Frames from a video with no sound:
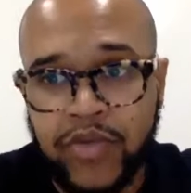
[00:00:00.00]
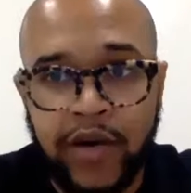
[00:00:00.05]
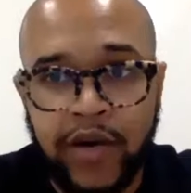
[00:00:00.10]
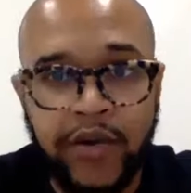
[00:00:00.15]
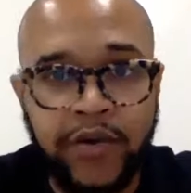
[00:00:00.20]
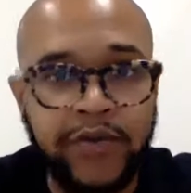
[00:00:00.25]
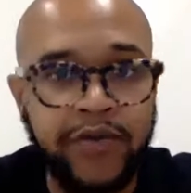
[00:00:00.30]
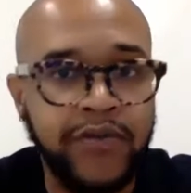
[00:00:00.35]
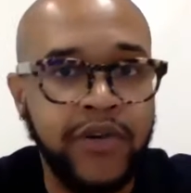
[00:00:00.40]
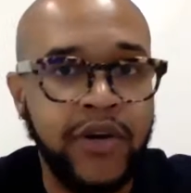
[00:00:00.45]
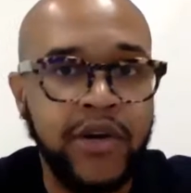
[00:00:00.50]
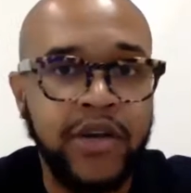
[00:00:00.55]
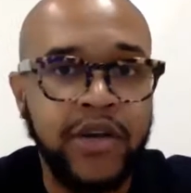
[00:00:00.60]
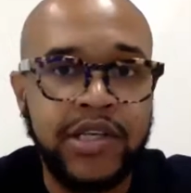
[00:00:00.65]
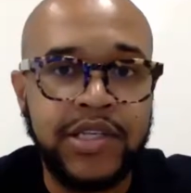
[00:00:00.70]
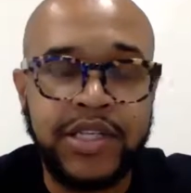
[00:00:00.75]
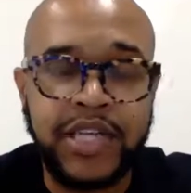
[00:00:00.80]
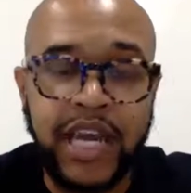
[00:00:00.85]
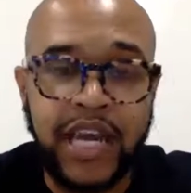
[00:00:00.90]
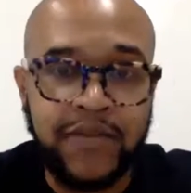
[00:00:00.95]
health,
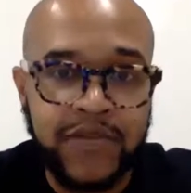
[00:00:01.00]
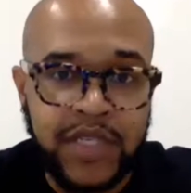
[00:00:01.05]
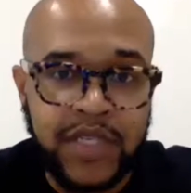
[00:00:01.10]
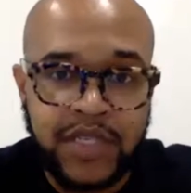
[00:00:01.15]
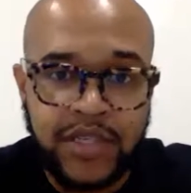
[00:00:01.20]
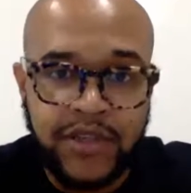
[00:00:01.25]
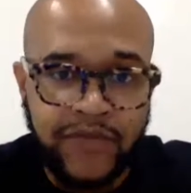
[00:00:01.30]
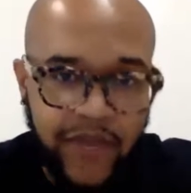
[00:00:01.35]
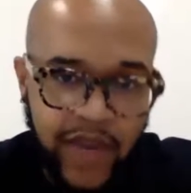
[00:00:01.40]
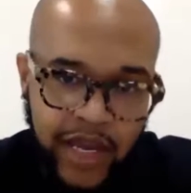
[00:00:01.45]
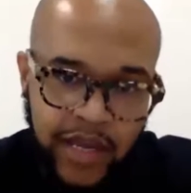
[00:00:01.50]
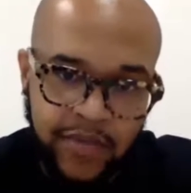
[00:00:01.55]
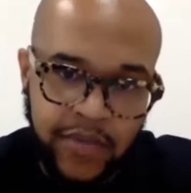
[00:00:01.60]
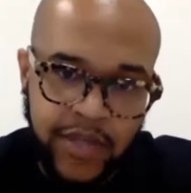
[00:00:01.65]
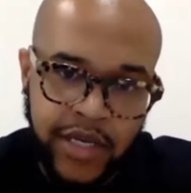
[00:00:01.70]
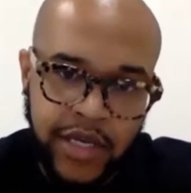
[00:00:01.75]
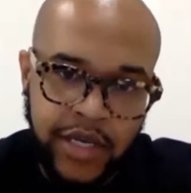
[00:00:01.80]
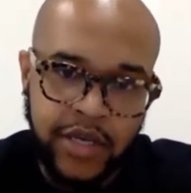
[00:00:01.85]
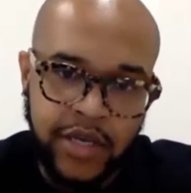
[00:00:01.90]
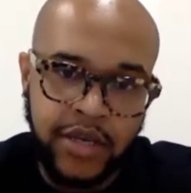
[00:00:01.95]
deaths in the
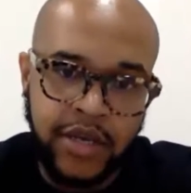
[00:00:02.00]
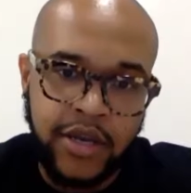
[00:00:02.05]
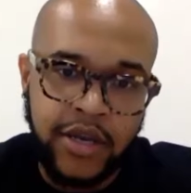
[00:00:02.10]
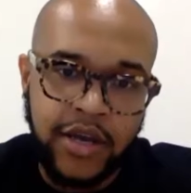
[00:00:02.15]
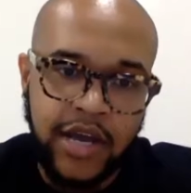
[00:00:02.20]
family.